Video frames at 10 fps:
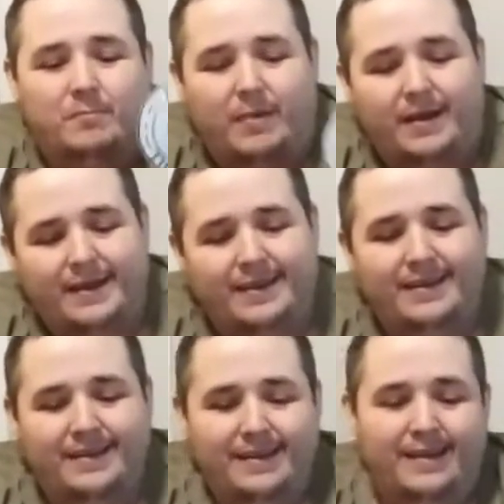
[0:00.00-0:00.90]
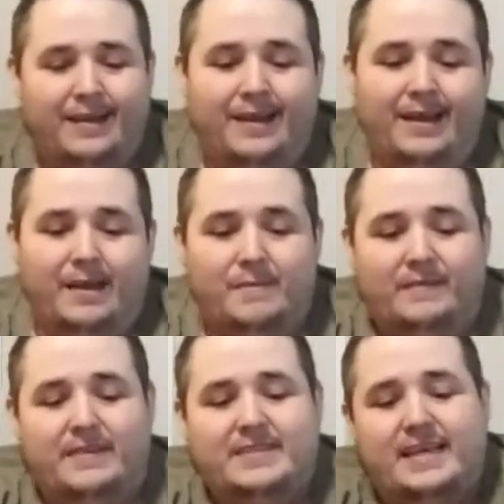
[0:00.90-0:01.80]
Ryan, and
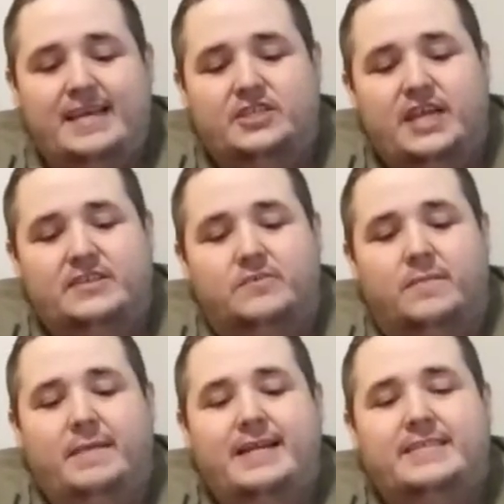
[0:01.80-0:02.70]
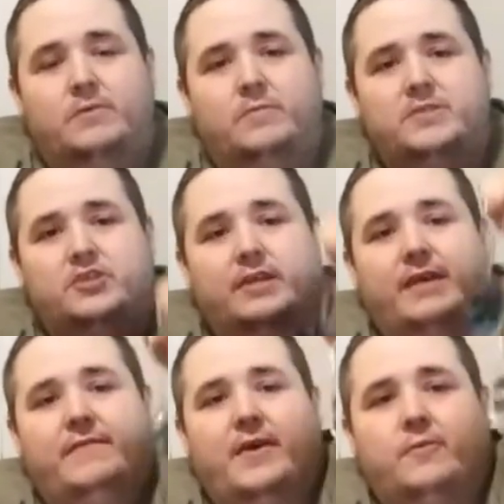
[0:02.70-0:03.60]
Beth, these keychains are amazing. We'll be sure to
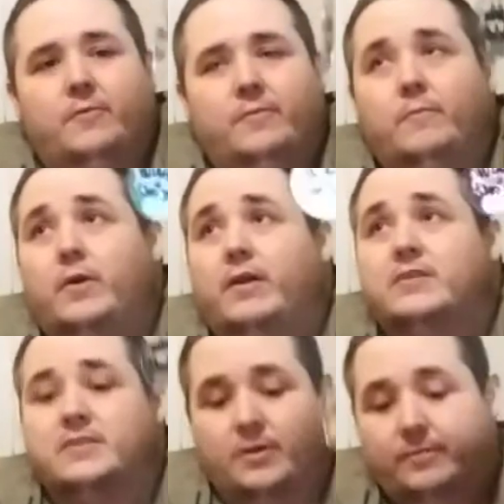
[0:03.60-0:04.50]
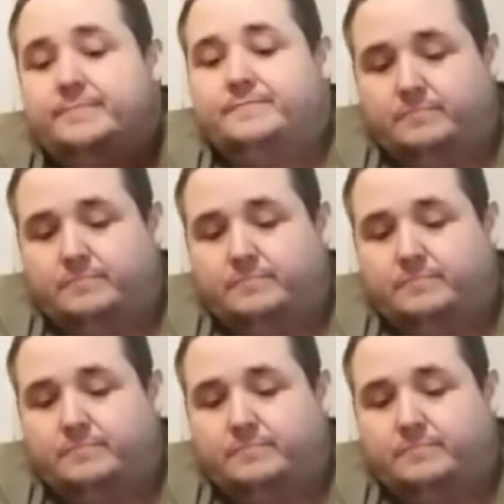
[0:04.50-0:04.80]
give Heather one also.